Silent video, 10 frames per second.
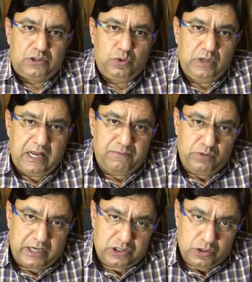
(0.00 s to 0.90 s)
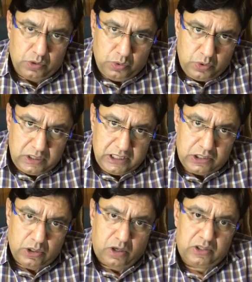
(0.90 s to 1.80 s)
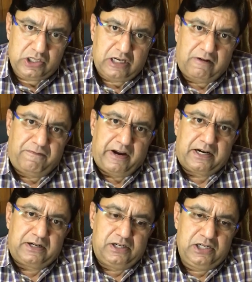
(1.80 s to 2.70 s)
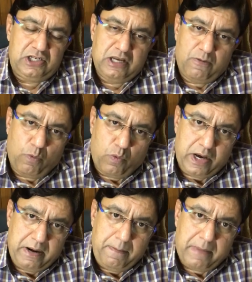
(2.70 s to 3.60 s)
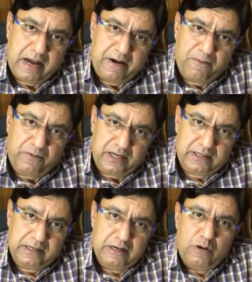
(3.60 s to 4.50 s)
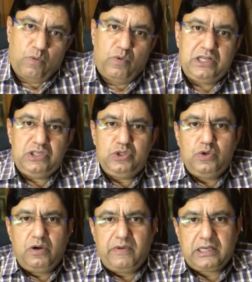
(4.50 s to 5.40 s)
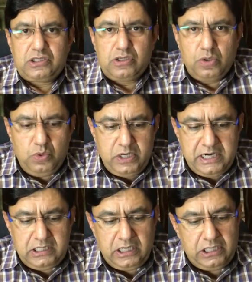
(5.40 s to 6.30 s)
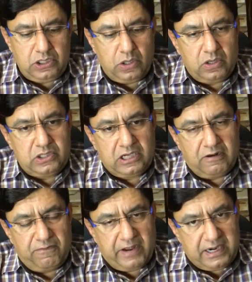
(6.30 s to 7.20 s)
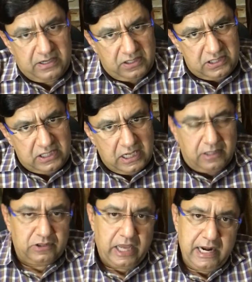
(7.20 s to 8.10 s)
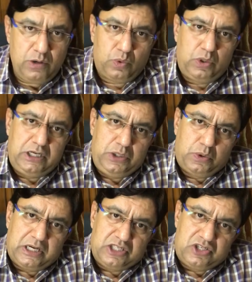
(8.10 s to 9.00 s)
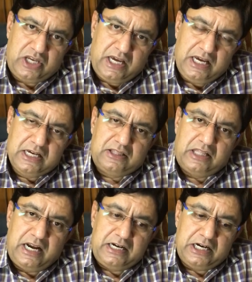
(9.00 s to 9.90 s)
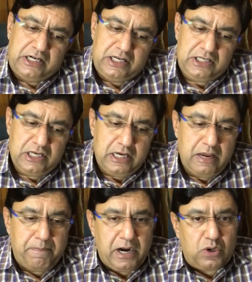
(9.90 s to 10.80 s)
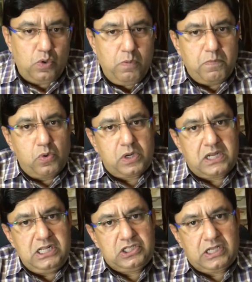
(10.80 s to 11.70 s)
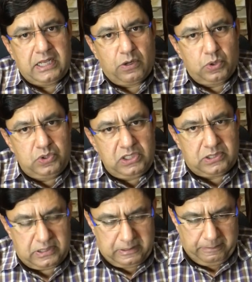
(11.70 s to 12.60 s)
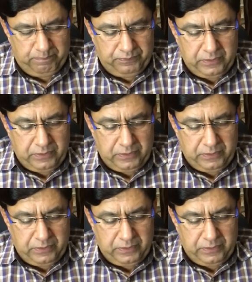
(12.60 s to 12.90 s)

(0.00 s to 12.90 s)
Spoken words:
You will have to exclude etiological factors one by one. Once you have excluded the etiological factors, then only you can say that it is hepatoportal sclerosis.